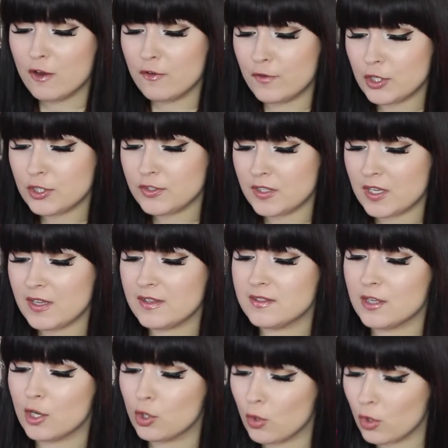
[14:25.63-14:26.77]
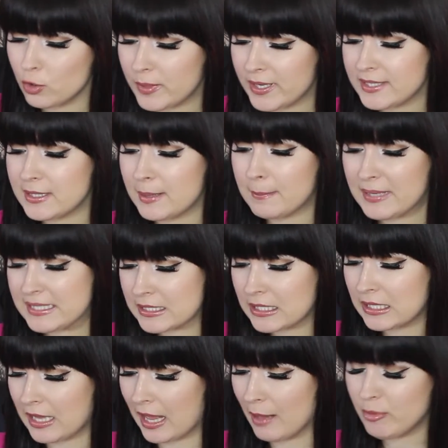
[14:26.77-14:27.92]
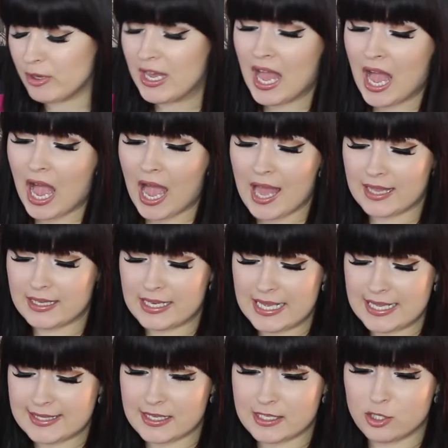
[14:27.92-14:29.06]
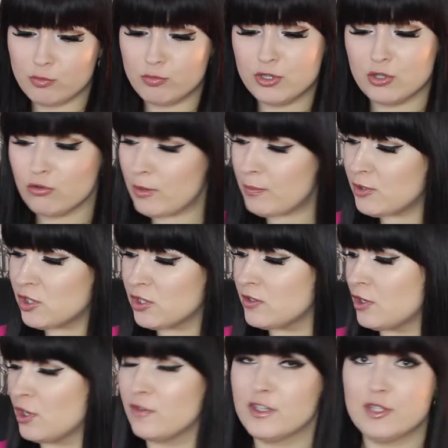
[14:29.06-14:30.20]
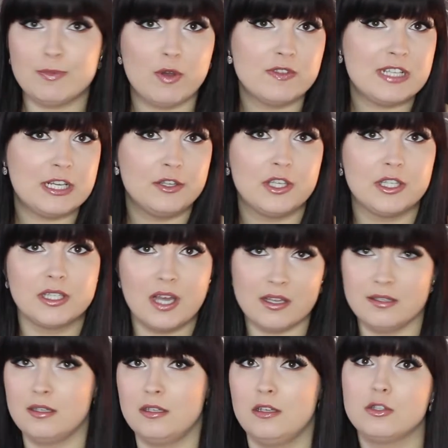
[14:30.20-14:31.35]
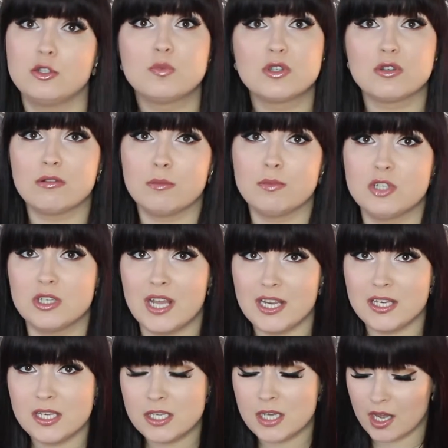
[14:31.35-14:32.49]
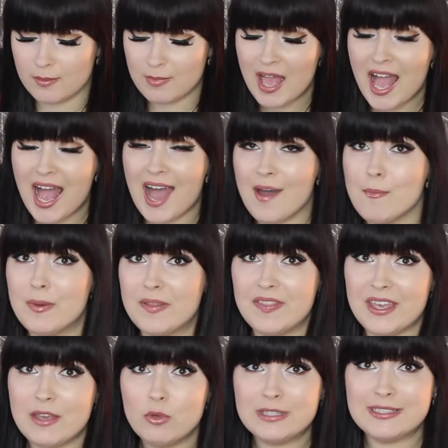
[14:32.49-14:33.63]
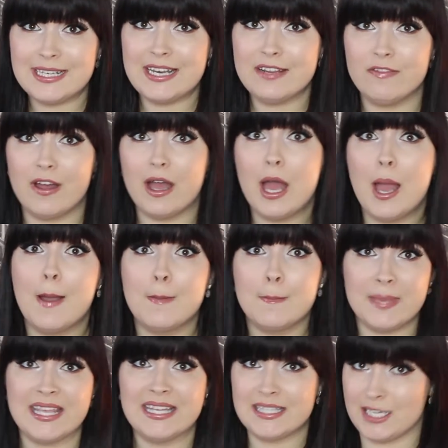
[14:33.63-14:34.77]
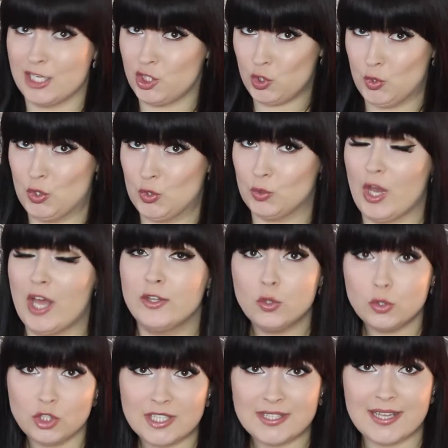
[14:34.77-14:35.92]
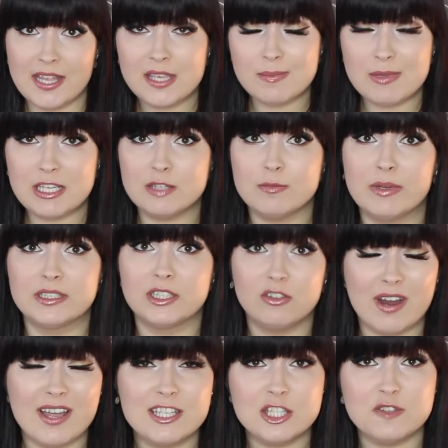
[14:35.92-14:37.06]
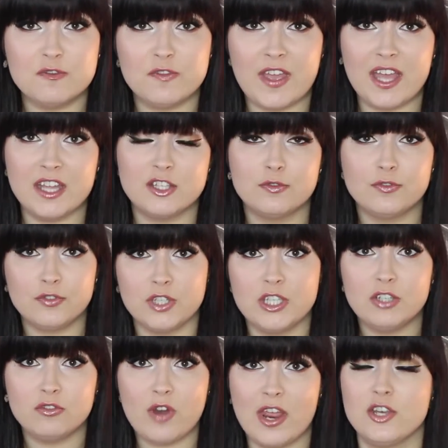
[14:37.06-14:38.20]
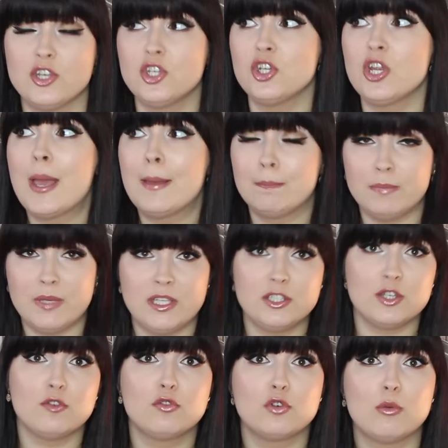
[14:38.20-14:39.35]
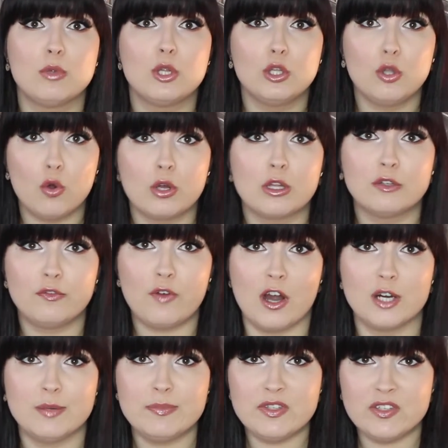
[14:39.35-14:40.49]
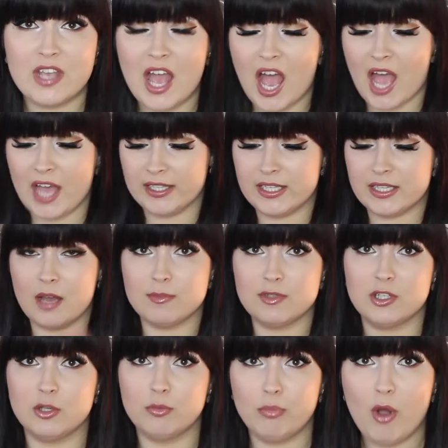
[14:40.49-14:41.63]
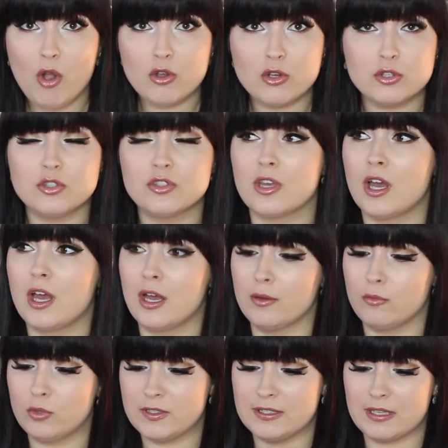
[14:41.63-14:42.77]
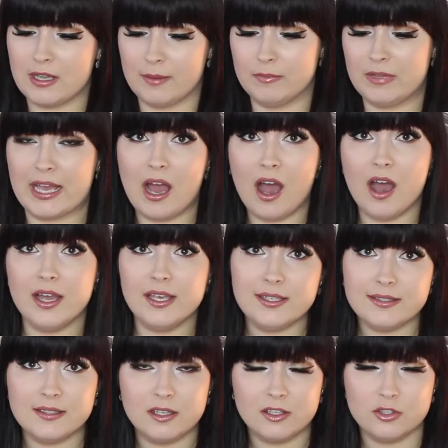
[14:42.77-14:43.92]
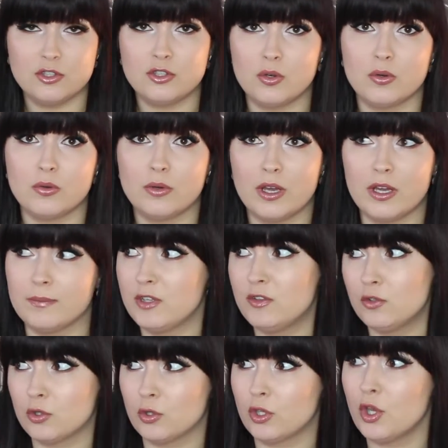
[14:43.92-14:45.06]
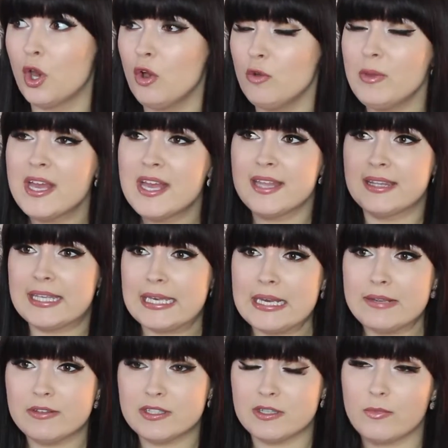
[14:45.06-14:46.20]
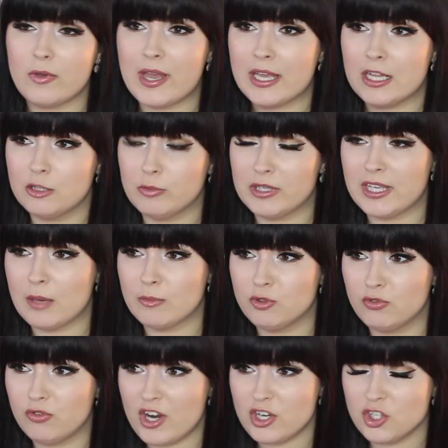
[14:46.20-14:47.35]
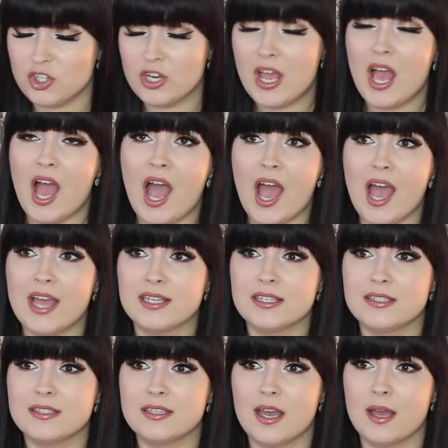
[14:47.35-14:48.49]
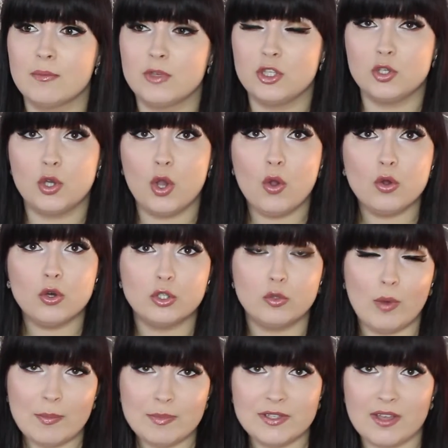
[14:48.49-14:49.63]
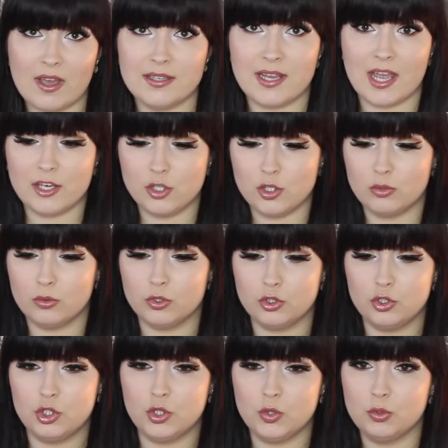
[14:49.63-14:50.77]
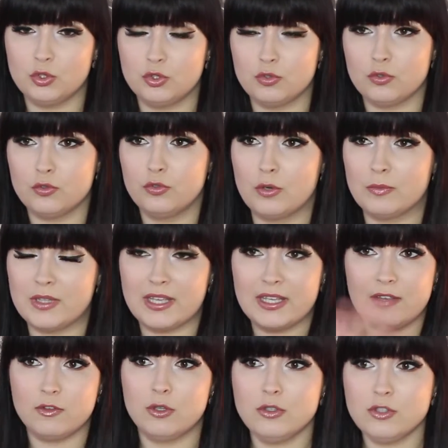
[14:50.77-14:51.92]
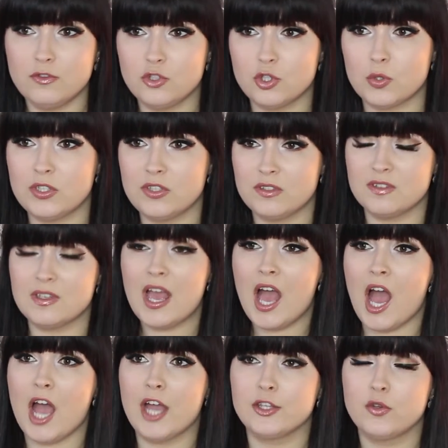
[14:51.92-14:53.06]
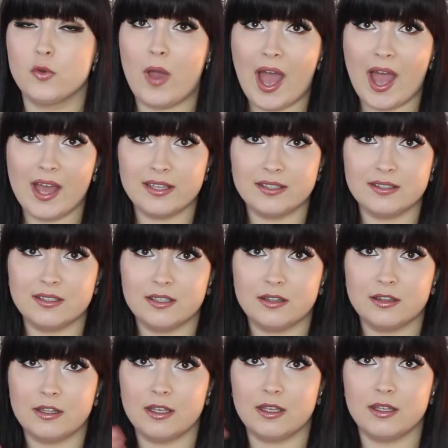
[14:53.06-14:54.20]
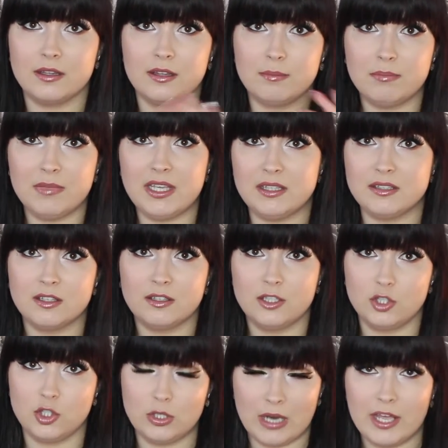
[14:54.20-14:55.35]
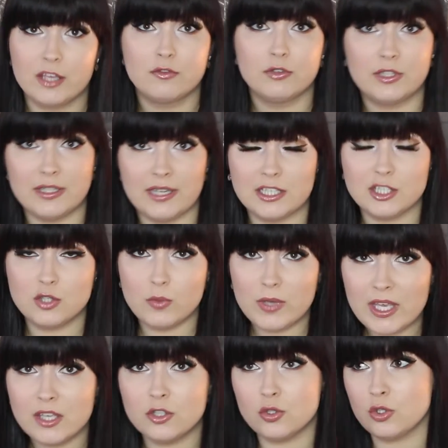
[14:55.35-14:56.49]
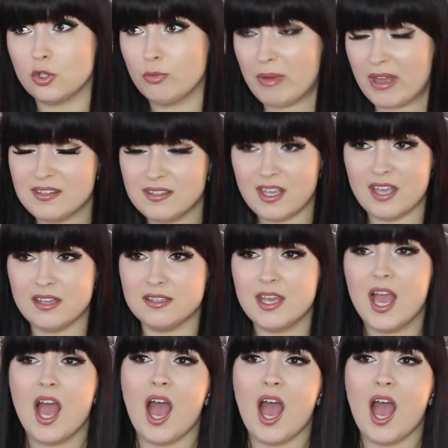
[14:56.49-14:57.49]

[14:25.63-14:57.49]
First is Gourmet Meat Club, and it's a subscription service, but obviously you can cancel your subscription anytime, but they will deliver meat to you, and not just any meat, but grass-fed, free-range meat from local farms. And it comes in a box with some like ice, so if you're not at home, they can leave it somewhere, it'll be kept fresh. And you go on the website and you choose from, they give you lots of choices, and you add the meat that you like for the next week to your basket.